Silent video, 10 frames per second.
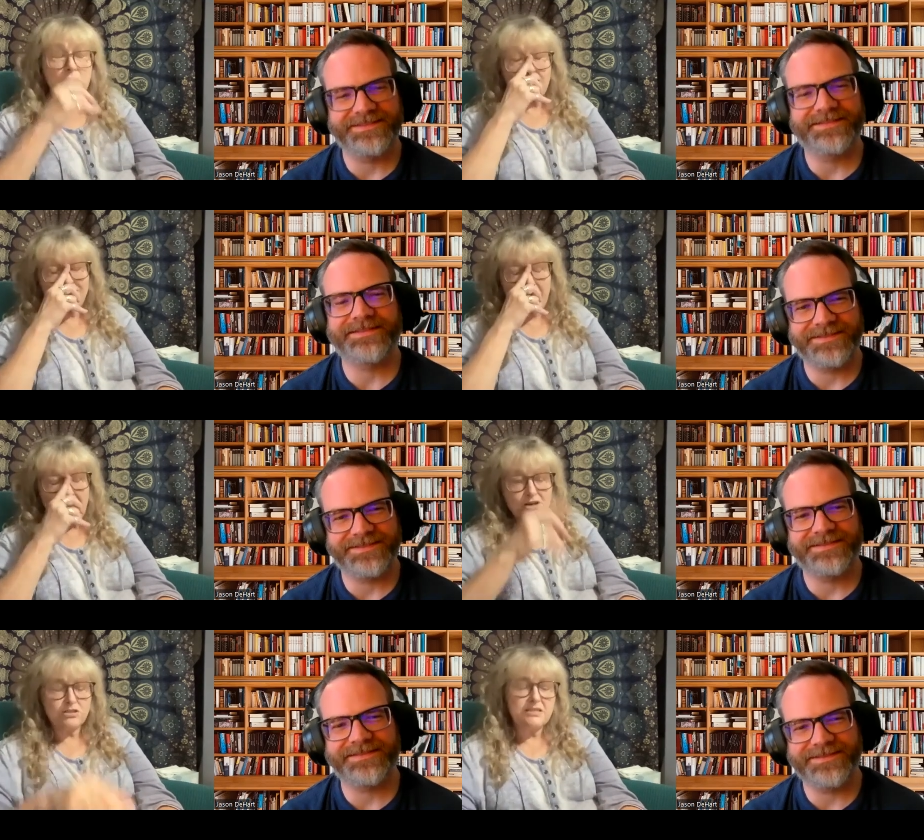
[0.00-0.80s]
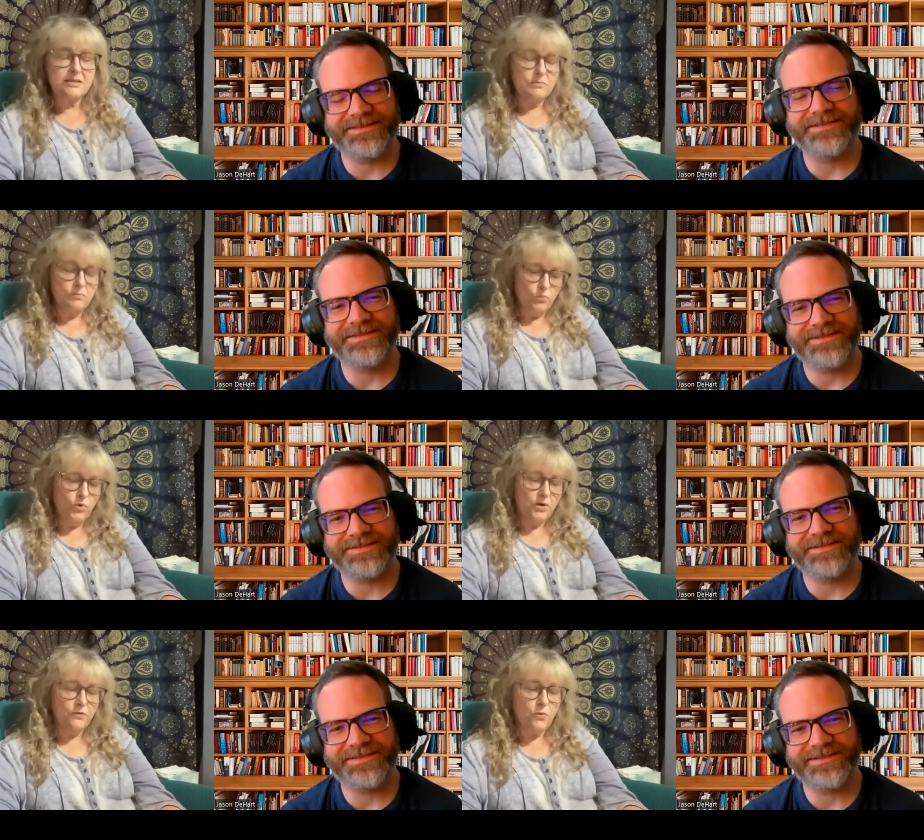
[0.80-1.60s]
Speaker 1: I, I actually did
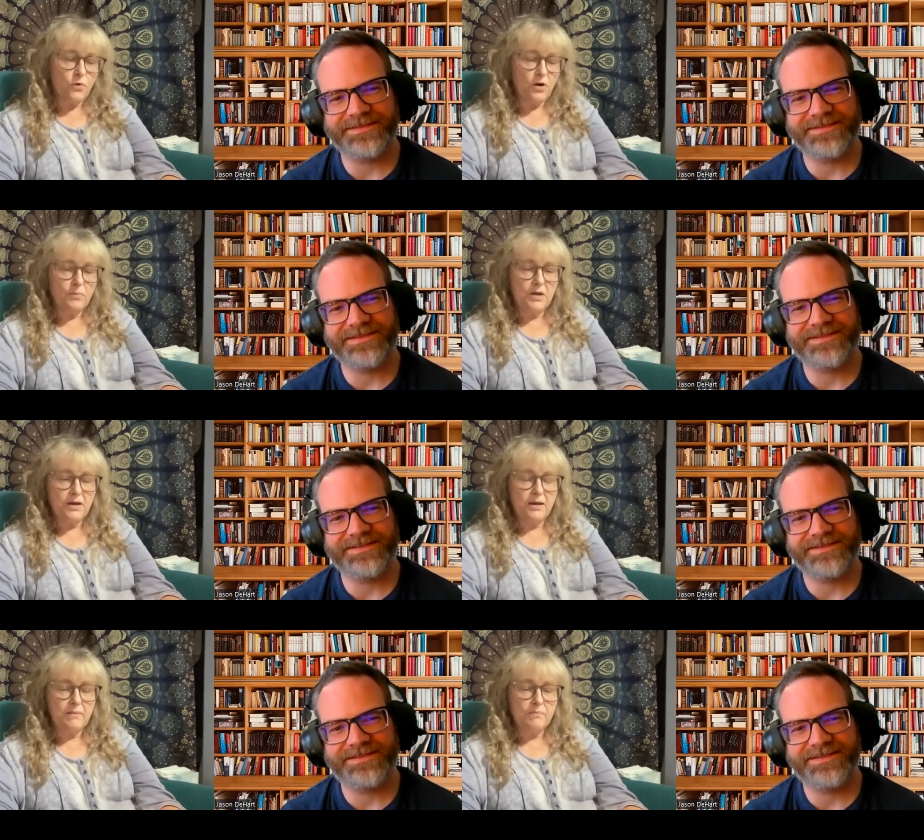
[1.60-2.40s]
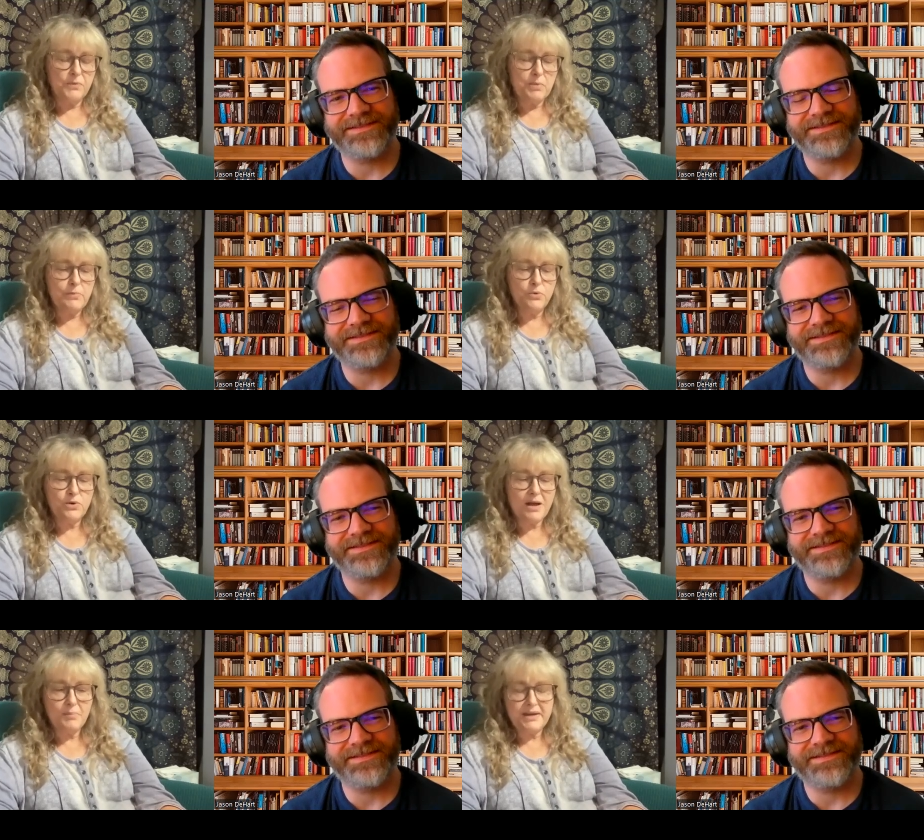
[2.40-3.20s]
work for uh, the people who
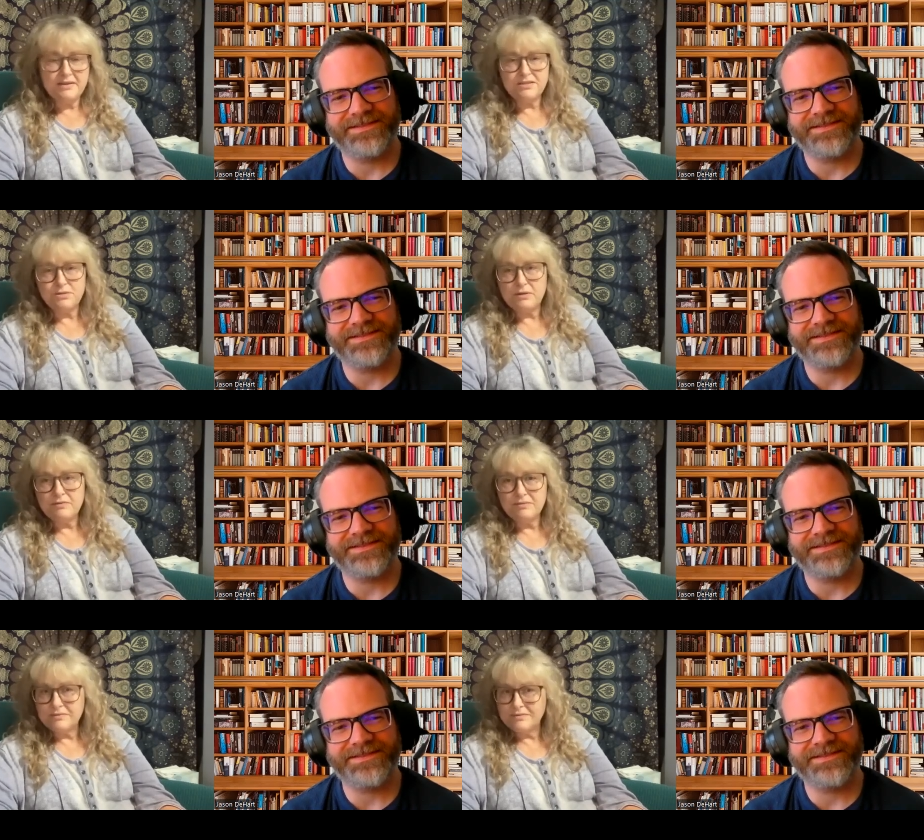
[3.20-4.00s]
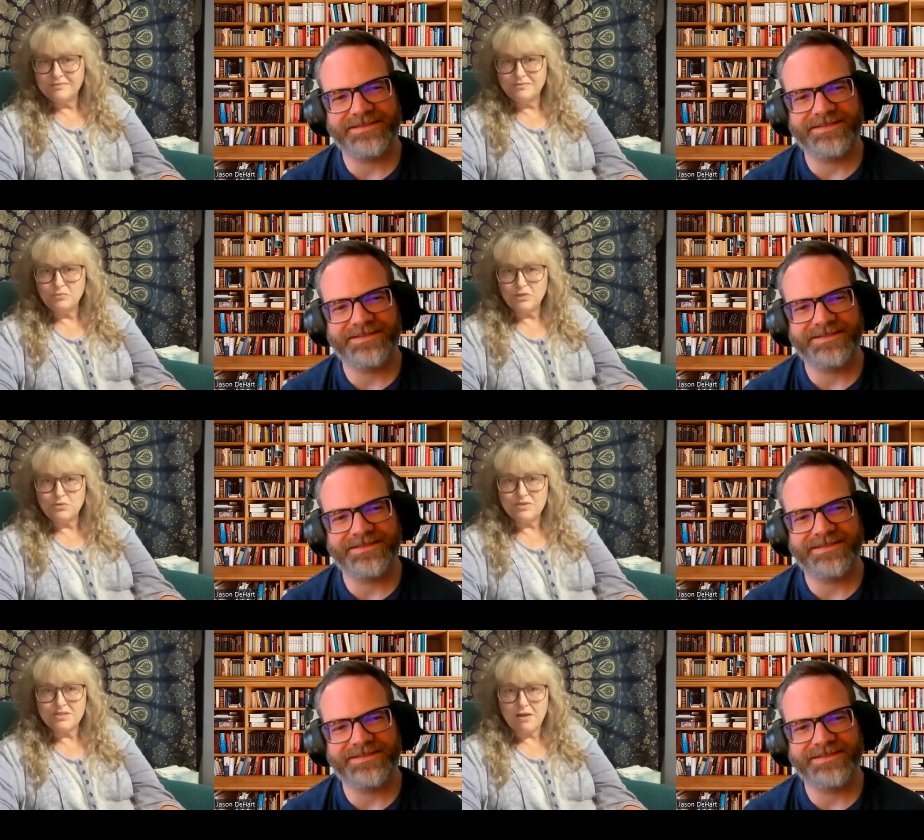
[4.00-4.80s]
got me into it,
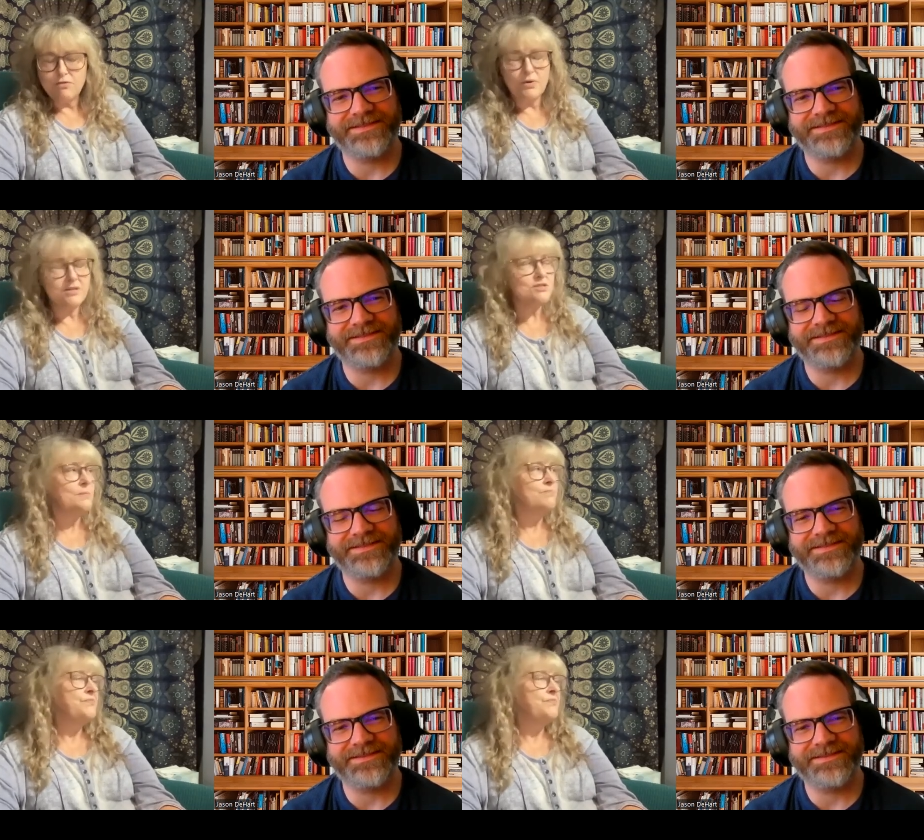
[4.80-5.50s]
which was ElfQuest,